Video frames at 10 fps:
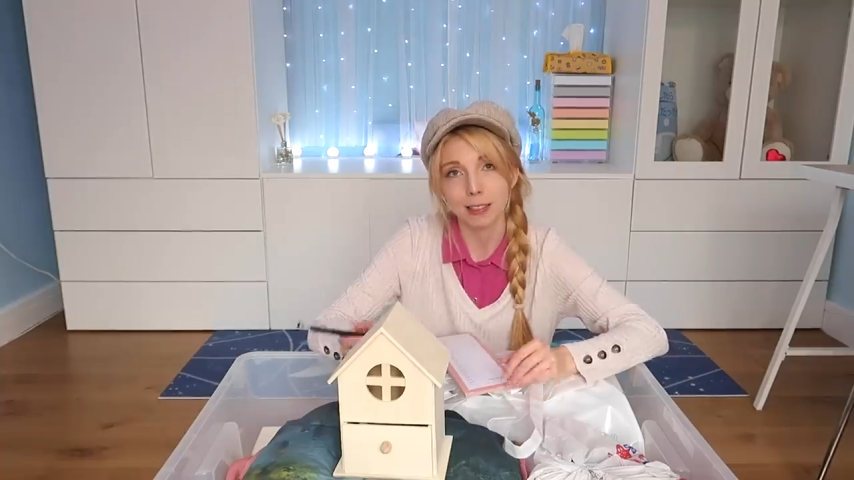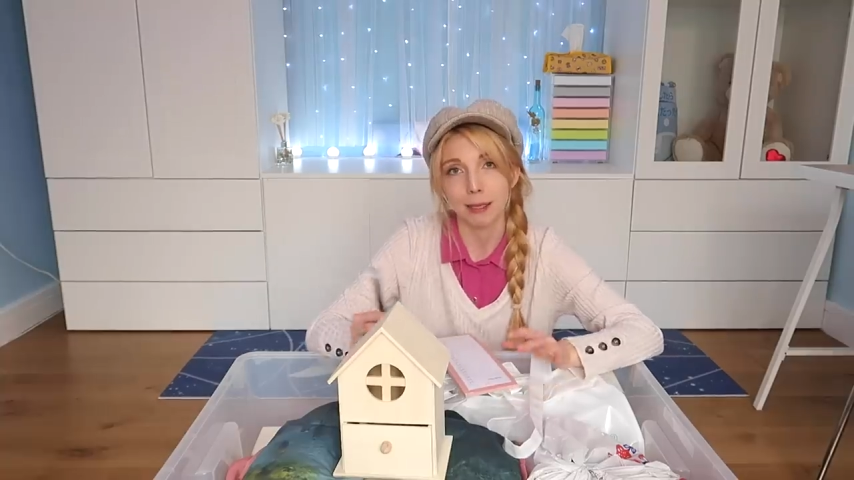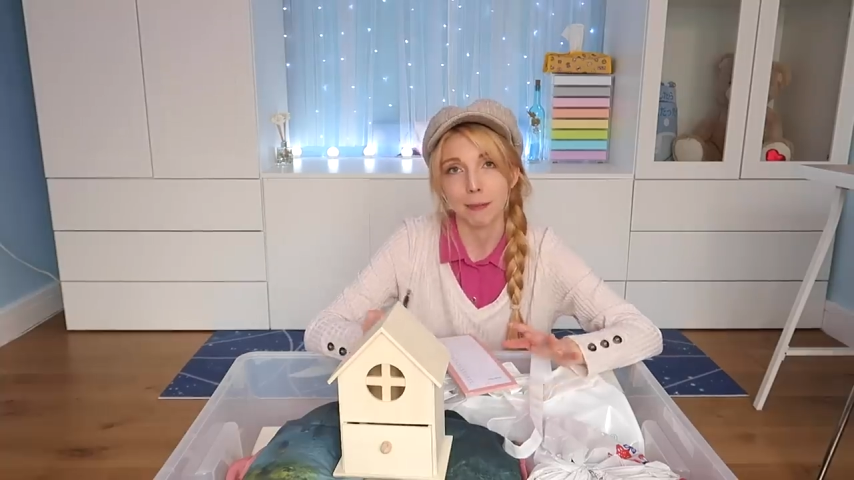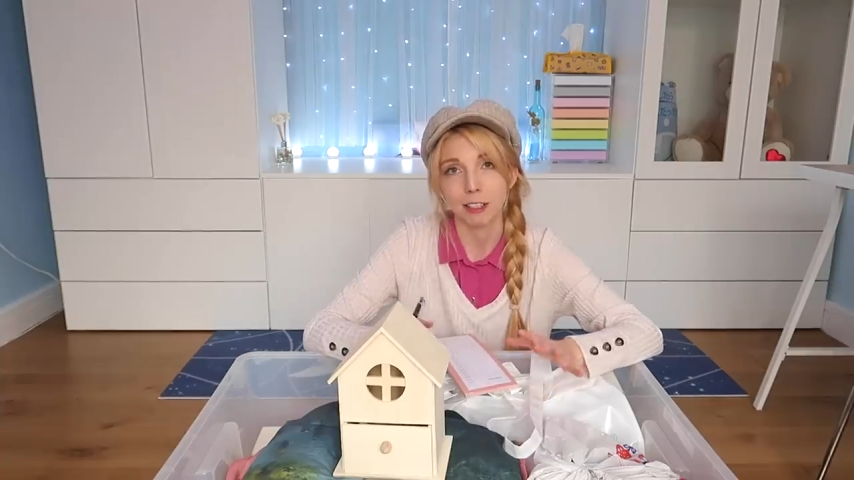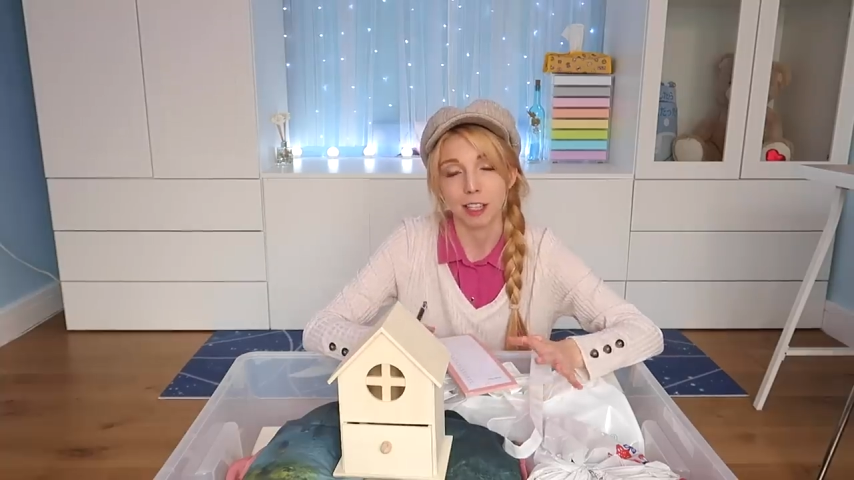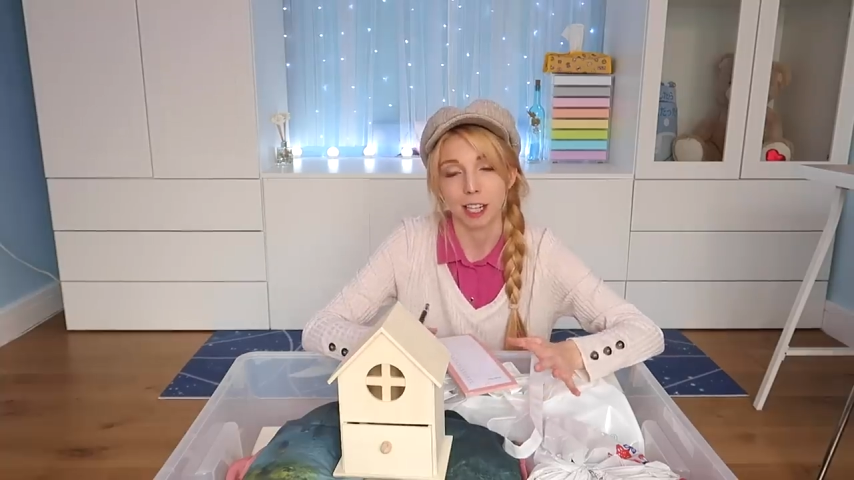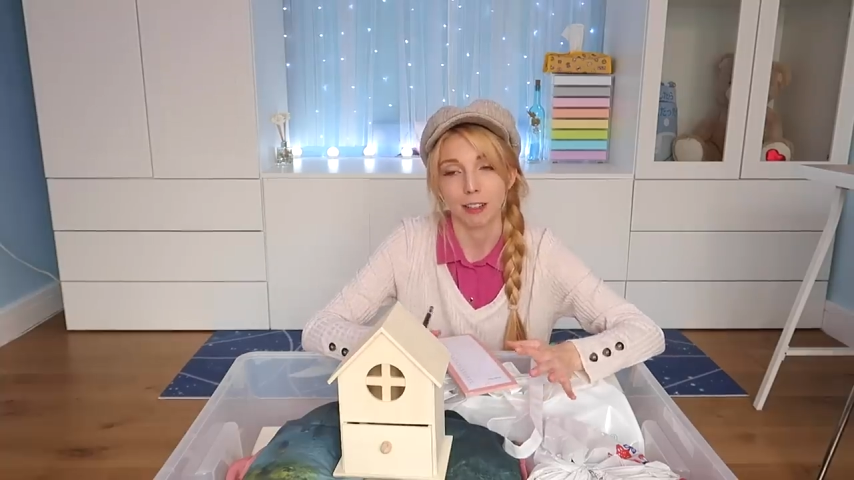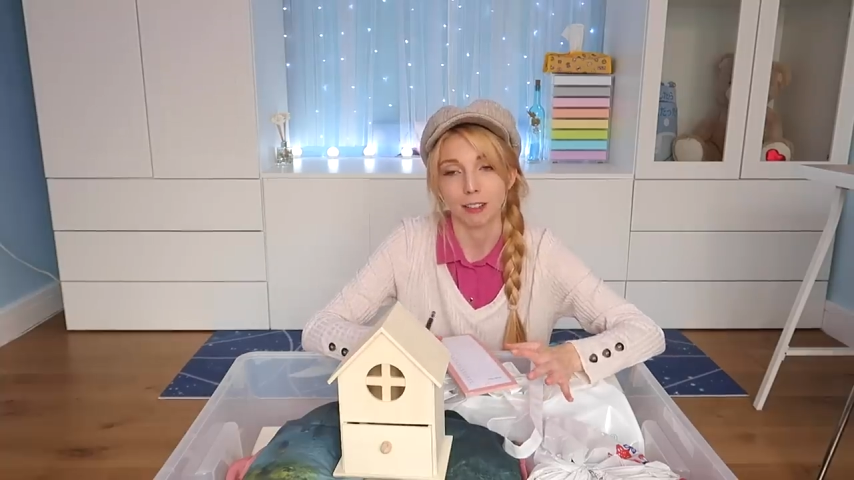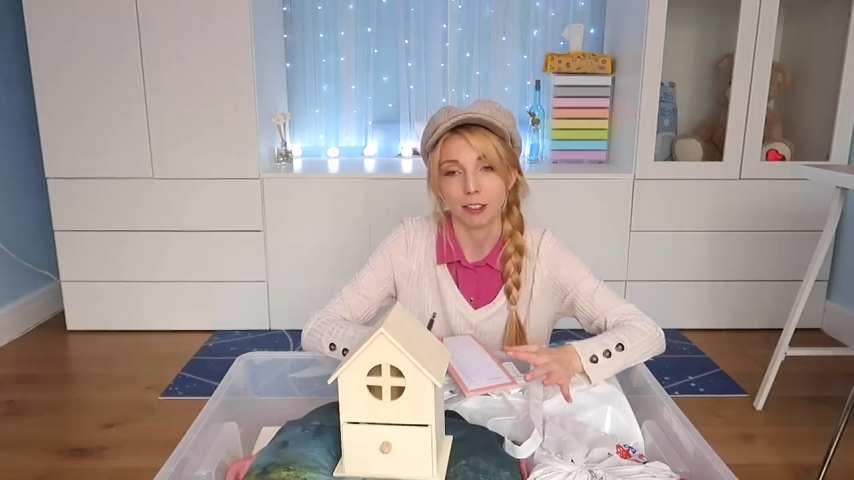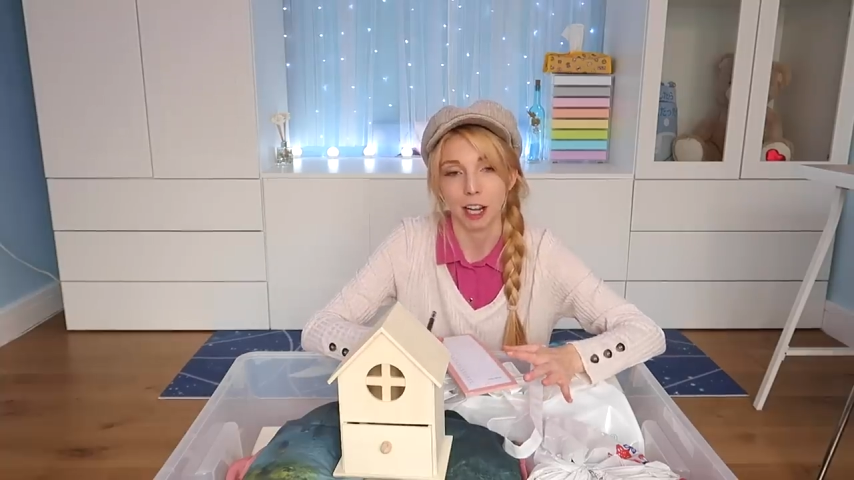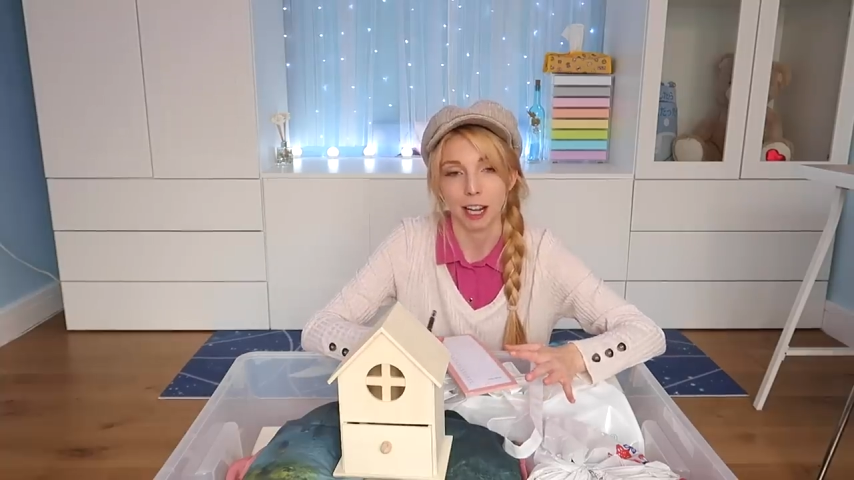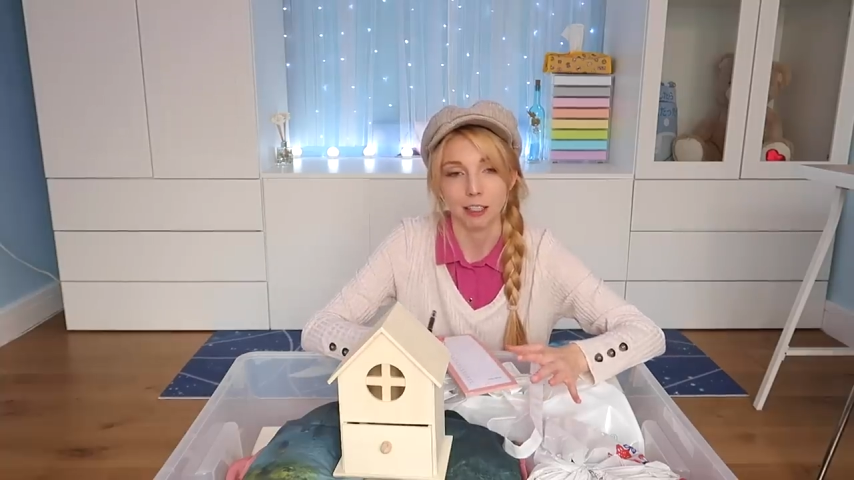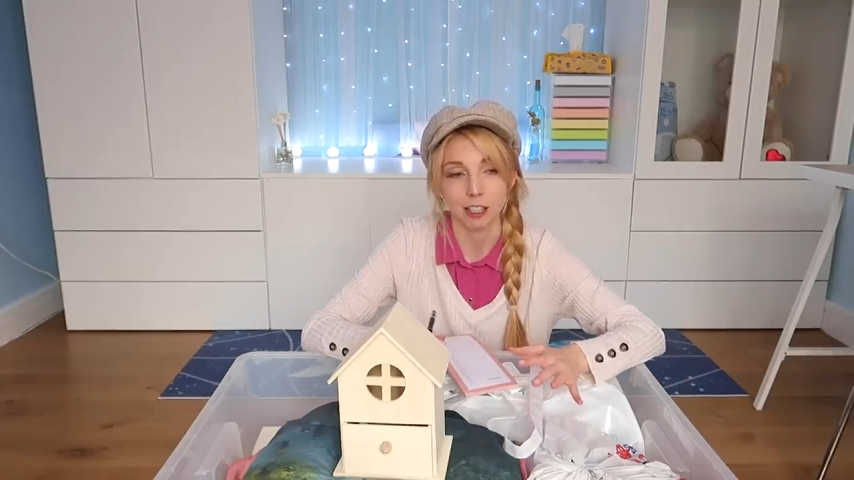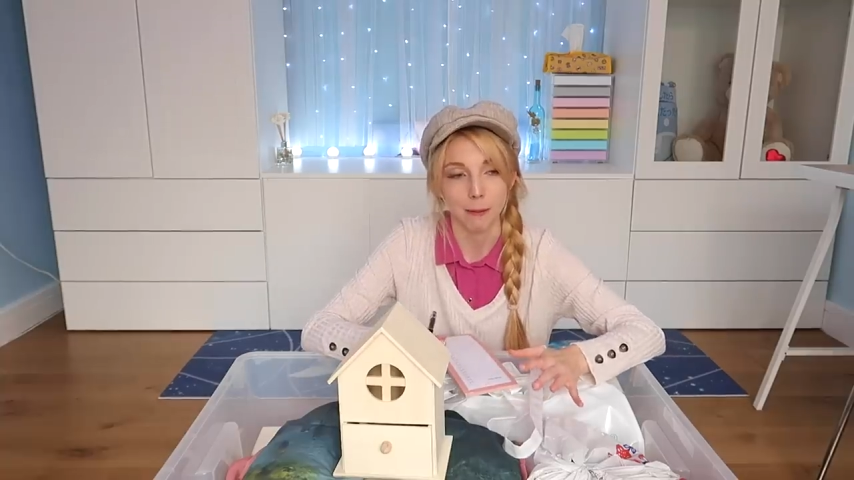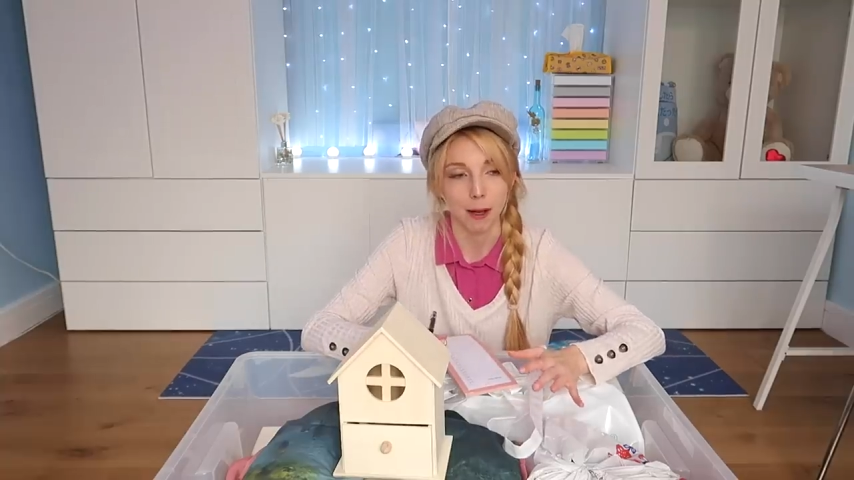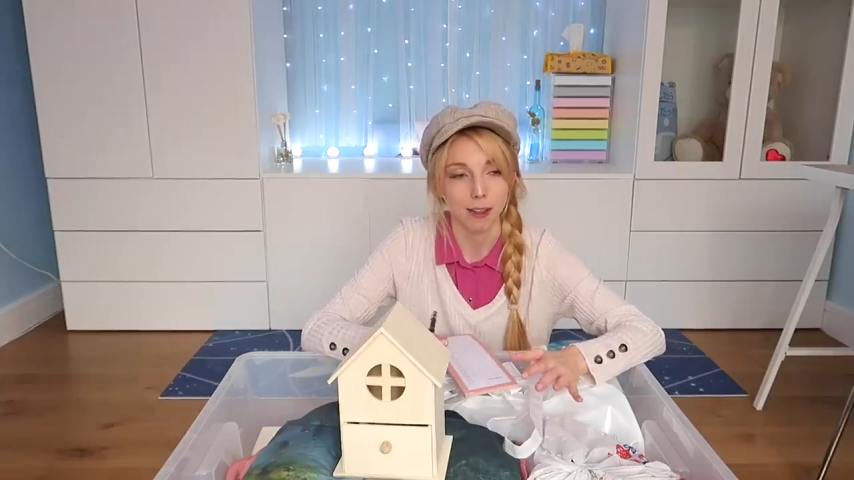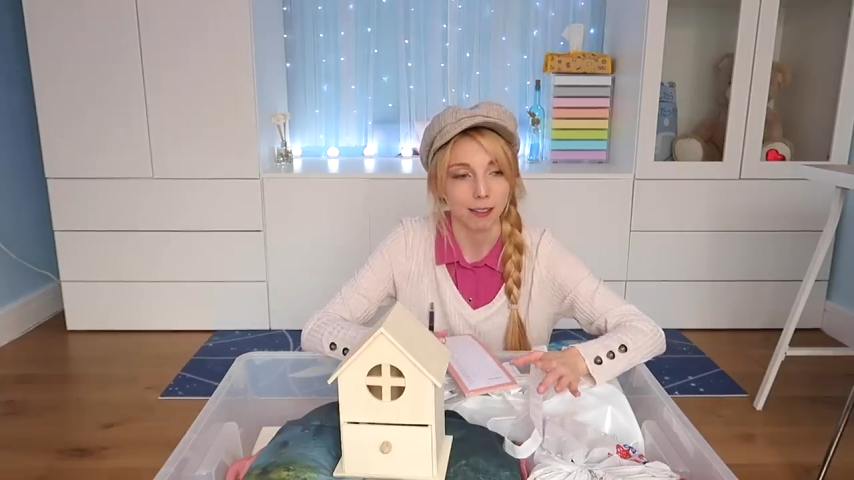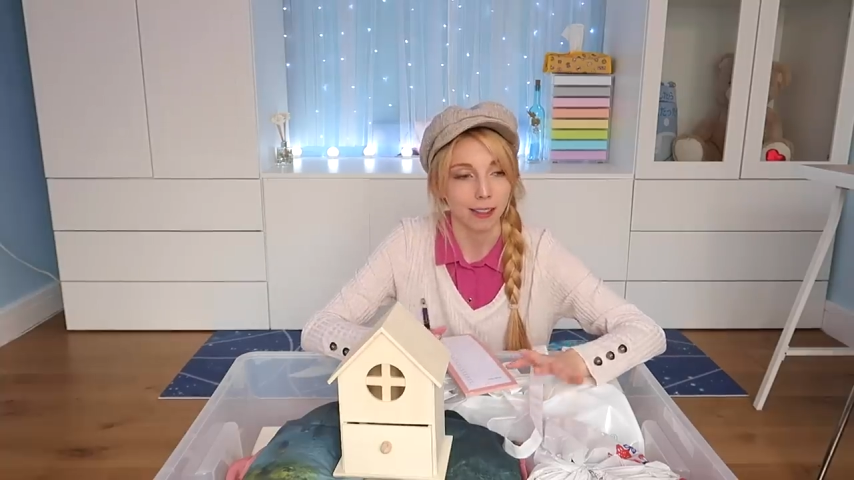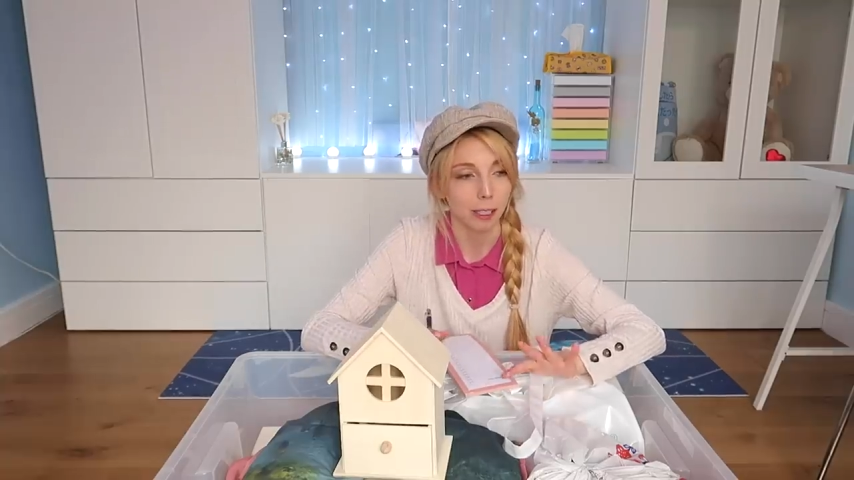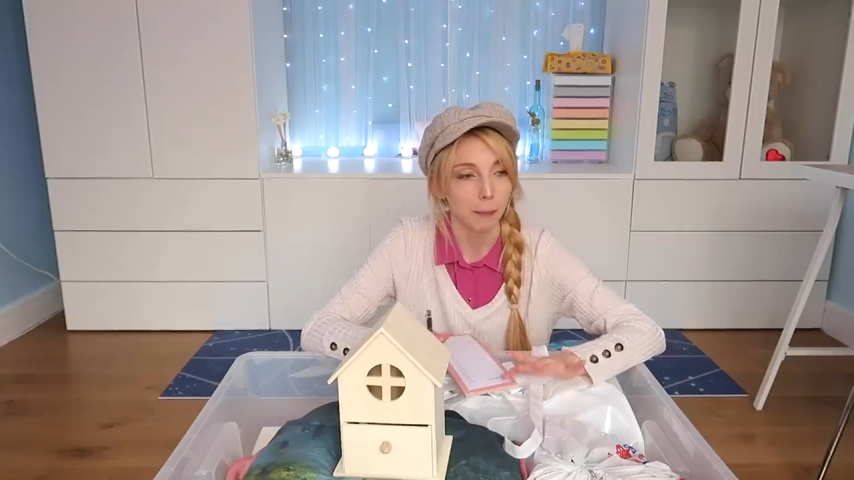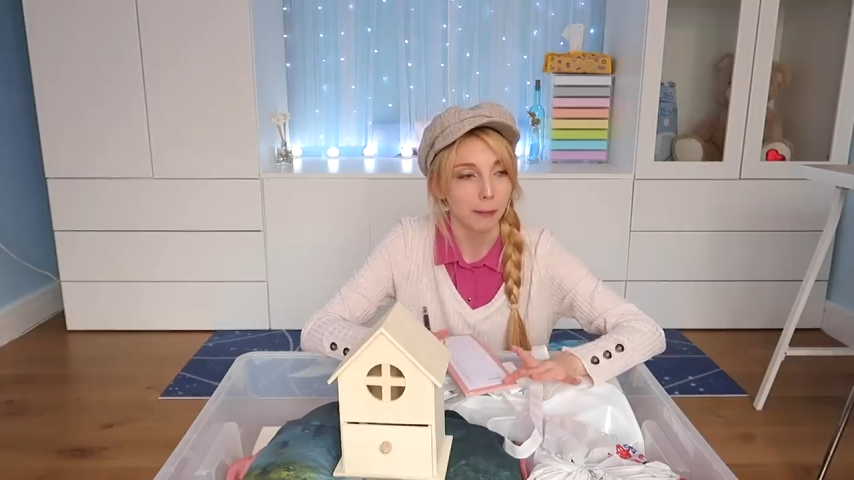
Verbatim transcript: see my channel change up a little